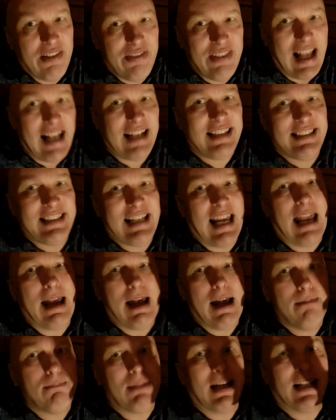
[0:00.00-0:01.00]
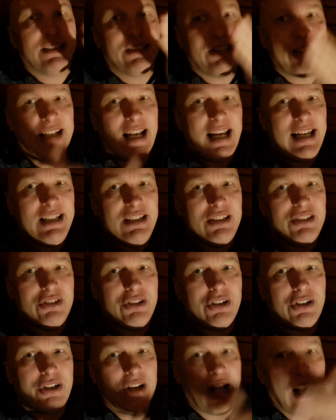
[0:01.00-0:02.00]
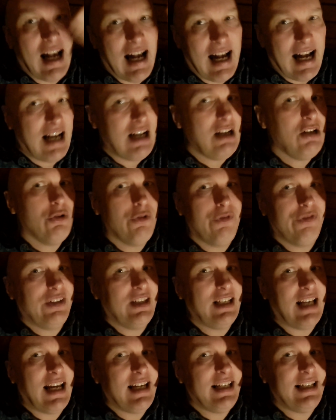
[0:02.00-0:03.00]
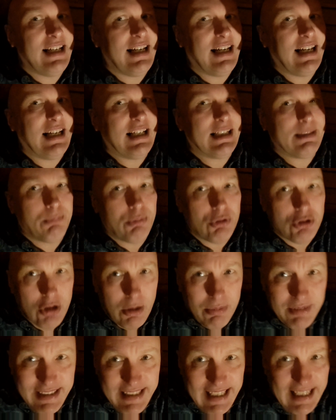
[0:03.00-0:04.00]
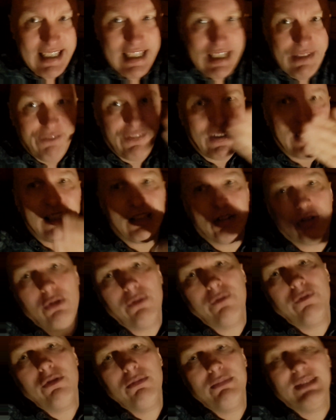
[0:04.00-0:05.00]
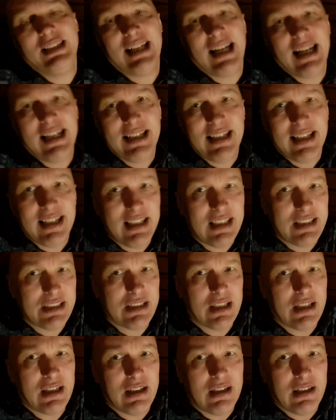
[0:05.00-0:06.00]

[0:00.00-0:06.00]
Let's get imagination. I love the 80s, but stop digging things up from the 80s.